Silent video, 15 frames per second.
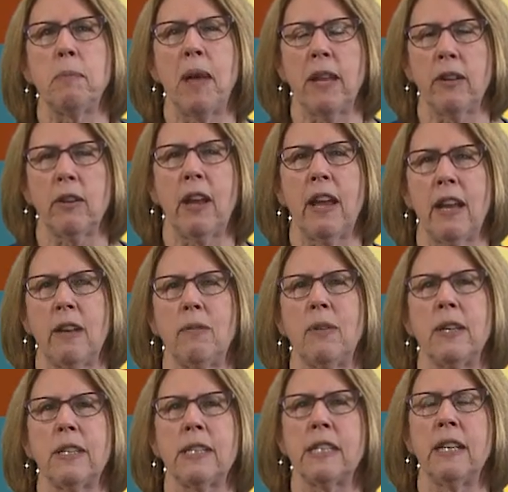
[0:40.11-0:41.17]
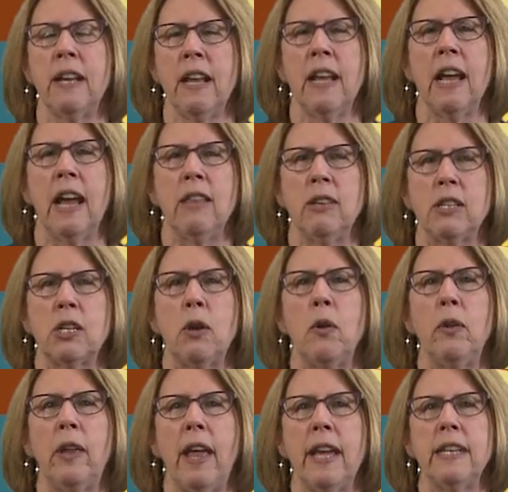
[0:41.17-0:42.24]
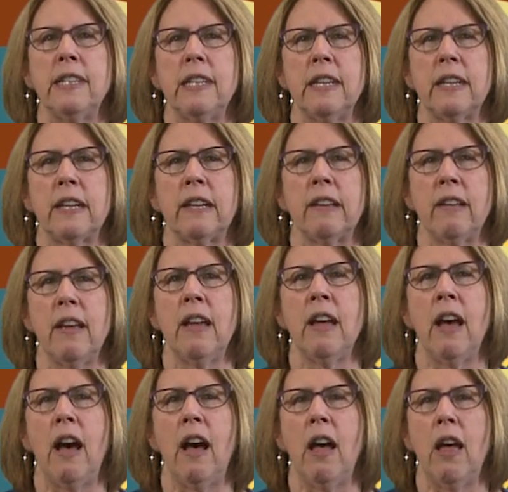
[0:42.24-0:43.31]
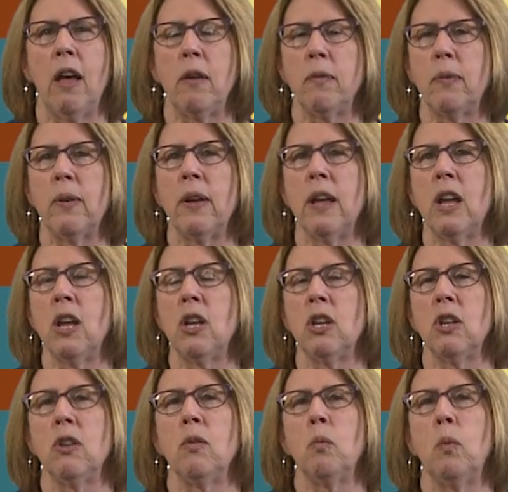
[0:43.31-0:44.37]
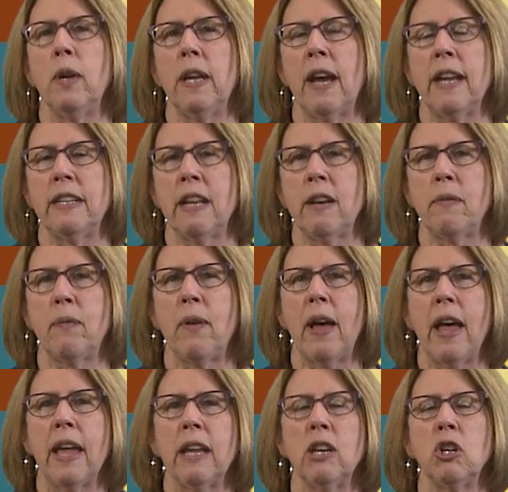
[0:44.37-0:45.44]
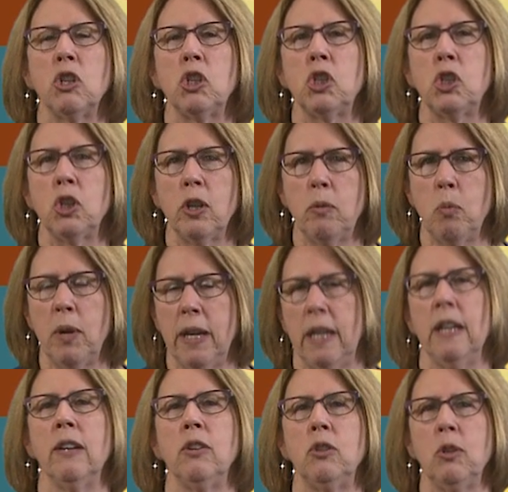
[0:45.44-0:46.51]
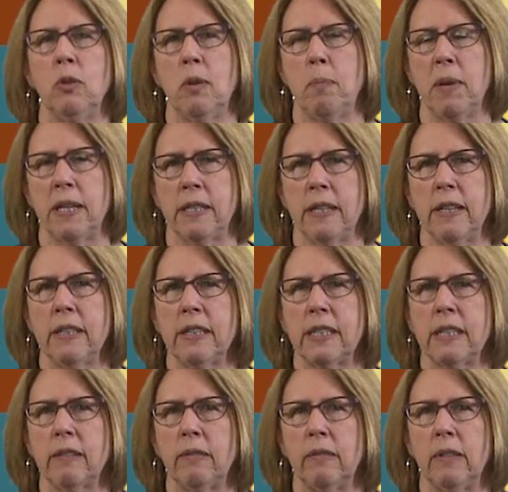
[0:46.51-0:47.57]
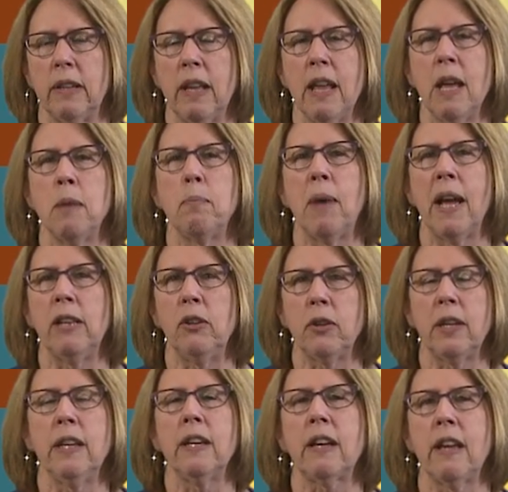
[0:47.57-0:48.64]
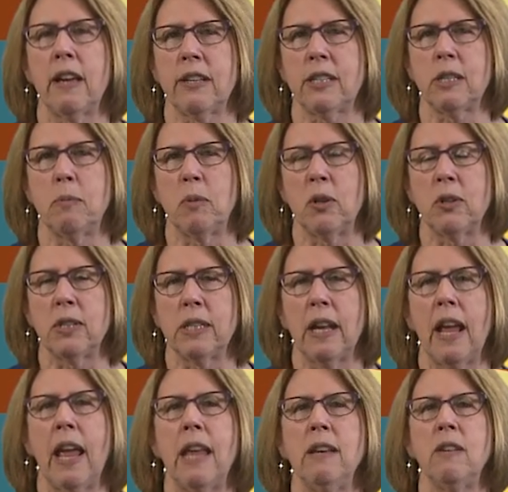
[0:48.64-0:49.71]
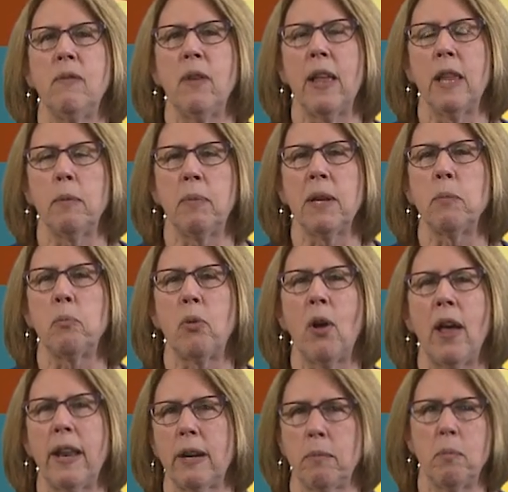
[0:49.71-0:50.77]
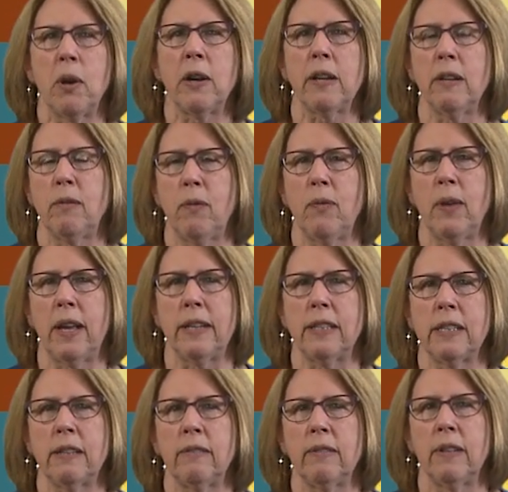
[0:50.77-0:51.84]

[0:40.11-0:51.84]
model canvas and this whole idea of we identify should we do the business by looking at customers and developing product market fit.